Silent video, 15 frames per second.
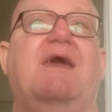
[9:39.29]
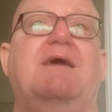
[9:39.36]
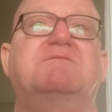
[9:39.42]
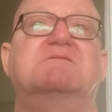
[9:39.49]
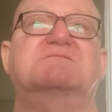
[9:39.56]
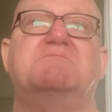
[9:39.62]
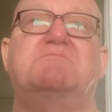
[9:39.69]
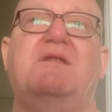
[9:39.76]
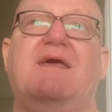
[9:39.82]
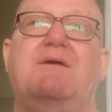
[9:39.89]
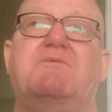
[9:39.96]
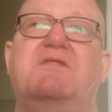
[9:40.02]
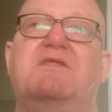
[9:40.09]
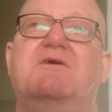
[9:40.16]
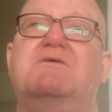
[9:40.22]
able to play
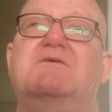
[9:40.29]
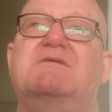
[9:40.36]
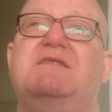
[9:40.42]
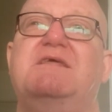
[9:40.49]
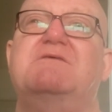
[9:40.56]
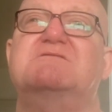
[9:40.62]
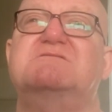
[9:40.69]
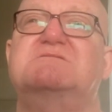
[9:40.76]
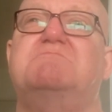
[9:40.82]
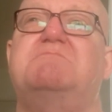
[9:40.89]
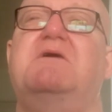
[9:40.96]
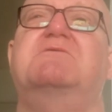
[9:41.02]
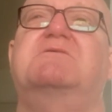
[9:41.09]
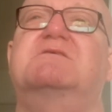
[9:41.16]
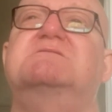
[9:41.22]
when your nearest
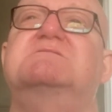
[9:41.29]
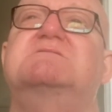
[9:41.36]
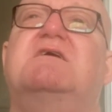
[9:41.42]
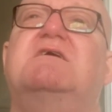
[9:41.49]
opponents